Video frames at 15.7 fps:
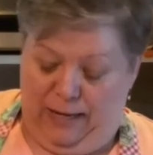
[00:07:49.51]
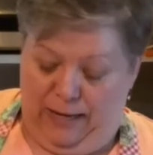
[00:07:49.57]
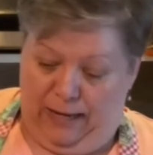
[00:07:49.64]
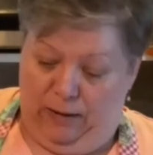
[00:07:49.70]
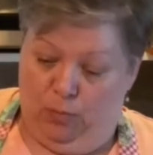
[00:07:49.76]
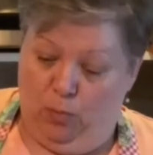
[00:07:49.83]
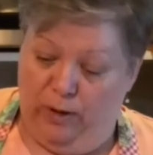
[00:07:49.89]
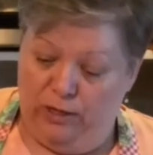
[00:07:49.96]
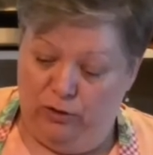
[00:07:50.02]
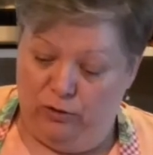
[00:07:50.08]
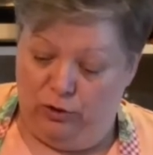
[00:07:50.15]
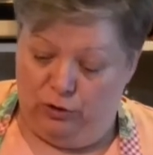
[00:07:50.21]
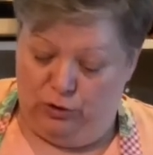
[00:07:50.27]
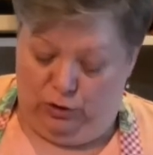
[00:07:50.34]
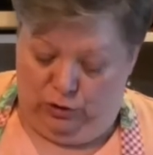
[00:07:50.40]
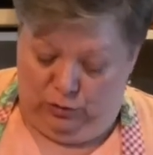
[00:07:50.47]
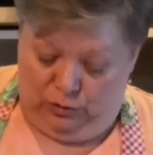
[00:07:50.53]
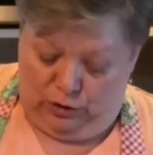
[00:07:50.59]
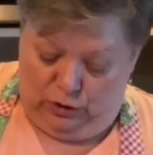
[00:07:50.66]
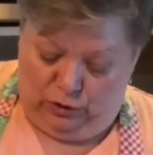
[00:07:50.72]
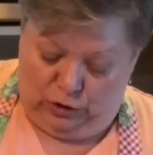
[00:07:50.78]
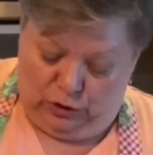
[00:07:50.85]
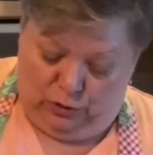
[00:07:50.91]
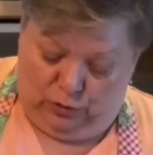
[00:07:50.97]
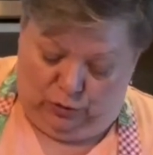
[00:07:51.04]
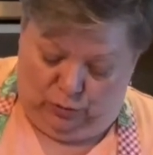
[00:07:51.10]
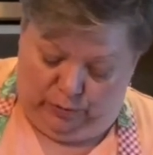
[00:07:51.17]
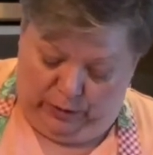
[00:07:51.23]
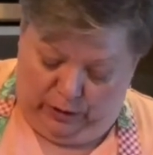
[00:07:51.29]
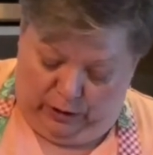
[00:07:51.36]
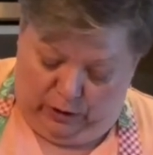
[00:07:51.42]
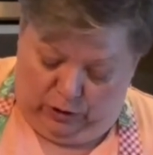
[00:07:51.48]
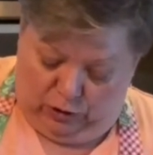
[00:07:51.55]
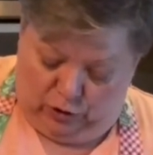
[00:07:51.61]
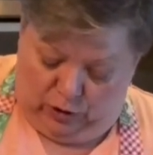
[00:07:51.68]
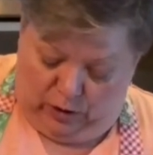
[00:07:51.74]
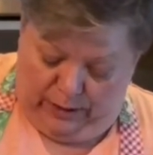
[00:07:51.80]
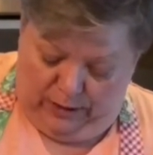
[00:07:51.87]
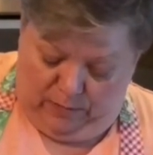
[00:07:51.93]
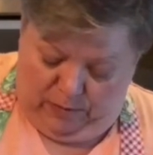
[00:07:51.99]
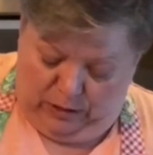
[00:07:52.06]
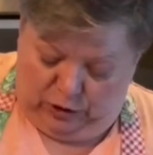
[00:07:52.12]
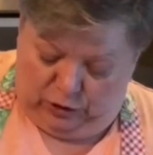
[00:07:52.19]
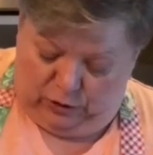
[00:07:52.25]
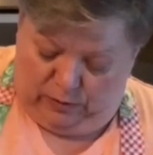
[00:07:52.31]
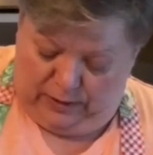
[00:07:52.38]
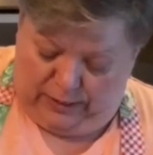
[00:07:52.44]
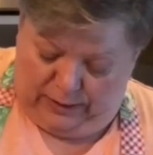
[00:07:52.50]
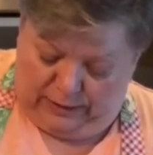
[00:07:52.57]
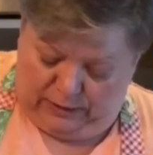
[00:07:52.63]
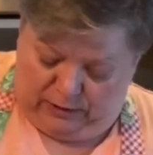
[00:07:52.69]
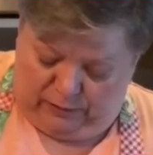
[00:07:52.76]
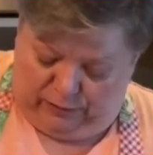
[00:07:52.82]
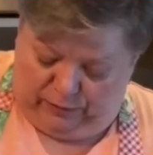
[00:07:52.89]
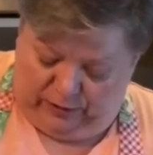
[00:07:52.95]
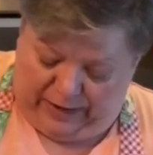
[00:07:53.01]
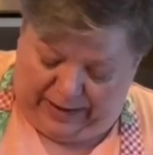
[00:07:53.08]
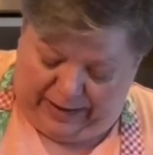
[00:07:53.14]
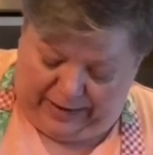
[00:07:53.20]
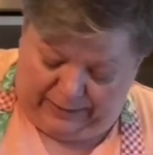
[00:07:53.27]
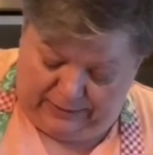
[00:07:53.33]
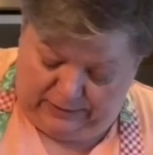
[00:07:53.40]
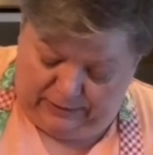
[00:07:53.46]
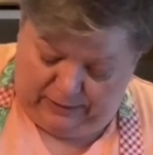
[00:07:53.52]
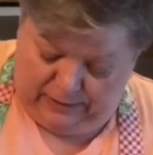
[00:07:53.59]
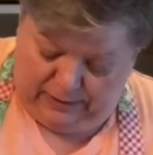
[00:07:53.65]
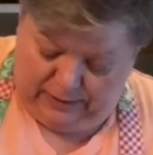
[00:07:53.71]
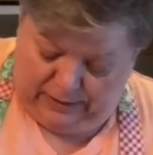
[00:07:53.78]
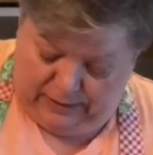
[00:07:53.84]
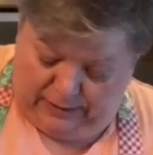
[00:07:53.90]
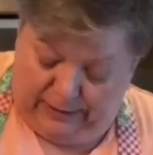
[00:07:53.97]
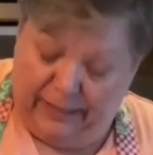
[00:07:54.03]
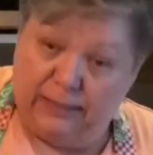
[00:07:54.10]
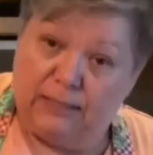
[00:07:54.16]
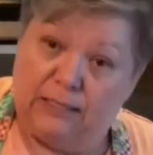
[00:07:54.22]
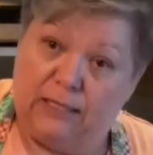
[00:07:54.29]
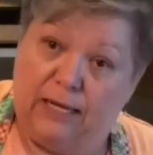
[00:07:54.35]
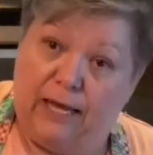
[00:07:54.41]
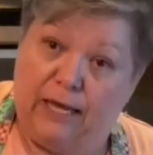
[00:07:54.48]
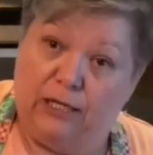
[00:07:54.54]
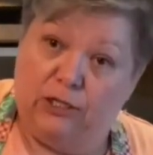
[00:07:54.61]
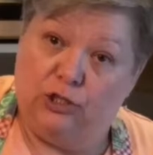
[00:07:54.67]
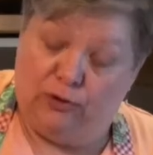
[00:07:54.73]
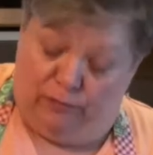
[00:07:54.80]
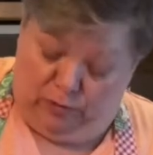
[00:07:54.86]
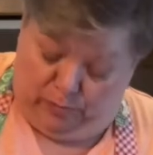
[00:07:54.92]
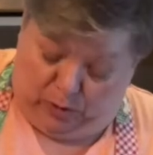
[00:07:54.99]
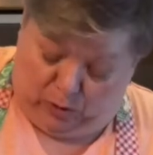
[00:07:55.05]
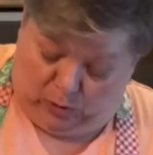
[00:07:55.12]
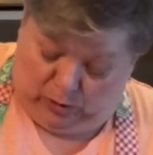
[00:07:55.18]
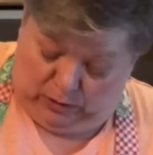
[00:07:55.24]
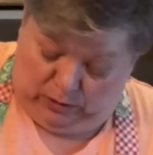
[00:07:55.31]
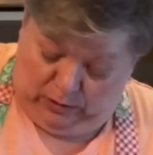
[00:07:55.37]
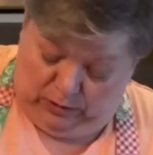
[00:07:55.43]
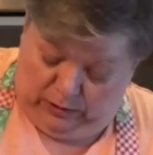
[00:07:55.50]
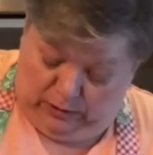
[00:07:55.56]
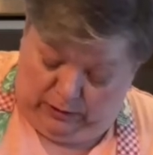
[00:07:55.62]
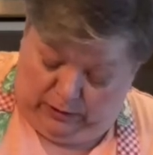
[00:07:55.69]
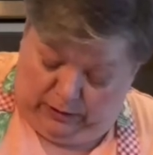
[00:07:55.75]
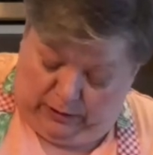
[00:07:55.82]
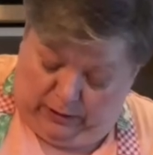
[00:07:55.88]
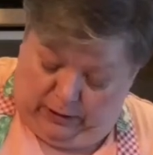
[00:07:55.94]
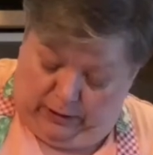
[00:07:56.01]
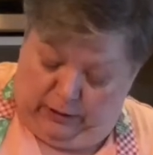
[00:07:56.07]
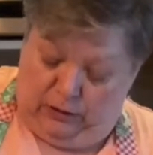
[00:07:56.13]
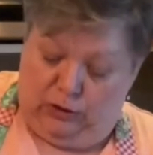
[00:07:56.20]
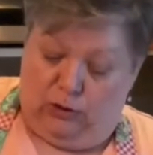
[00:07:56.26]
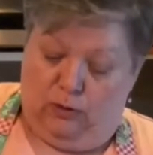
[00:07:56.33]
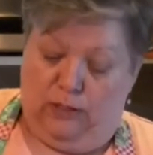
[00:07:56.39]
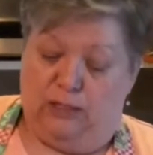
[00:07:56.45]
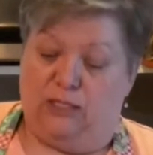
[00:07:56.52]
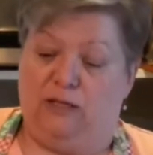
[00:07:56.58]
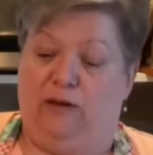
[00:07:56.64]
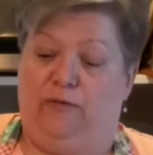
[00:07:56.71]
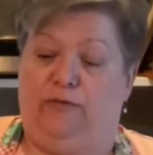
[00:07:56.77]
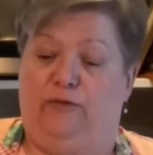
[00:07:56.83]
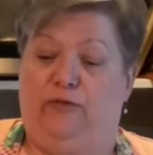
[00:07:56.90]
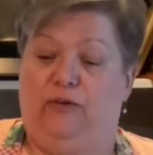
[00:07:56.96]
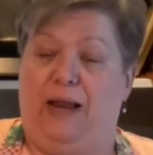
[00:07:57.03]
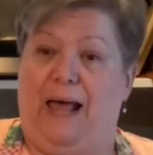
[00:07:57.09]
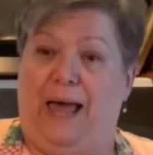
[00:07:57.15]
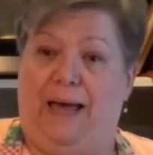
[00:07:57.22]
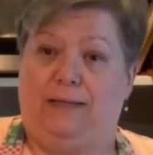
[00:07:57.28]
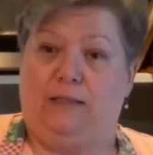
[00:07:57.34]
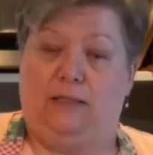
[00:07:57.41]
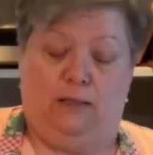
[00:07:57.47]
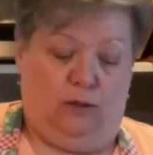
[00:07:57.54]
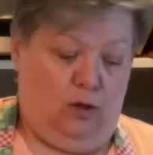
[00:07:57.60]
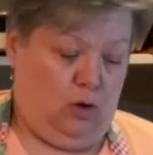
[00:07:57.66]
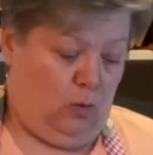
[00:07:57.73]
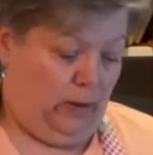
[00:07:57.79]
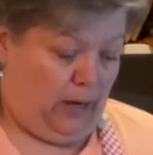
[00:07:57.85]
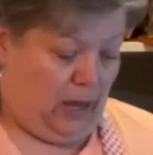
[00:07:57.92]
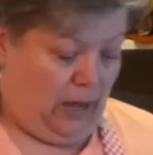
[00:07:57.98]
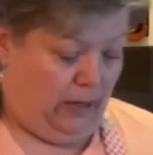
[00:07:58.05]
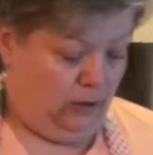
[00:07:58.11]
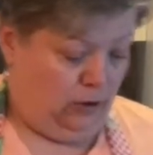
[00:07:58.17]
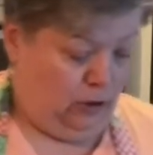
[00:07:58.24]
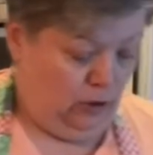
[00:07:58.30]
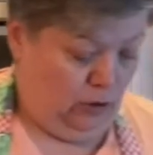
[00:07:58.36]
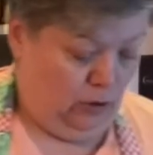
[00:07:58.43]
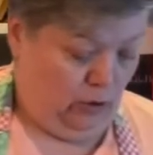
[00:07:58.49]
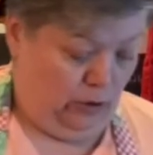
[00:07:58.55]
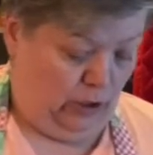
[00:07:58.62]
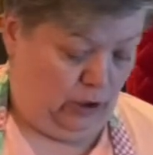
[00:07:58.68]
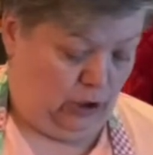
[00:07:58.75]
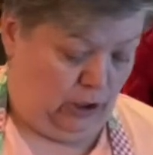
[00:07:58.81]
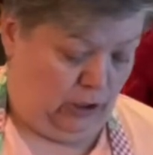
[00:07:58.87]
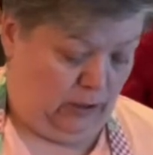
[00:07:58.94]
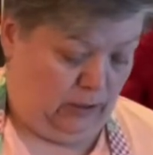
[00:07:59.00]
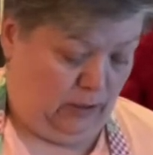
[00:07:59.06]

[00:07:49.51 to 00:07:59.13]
And when you use your scoop, try and make sure that it's flat against the edge of the bowl, so it's flat going onto the cookie sheet.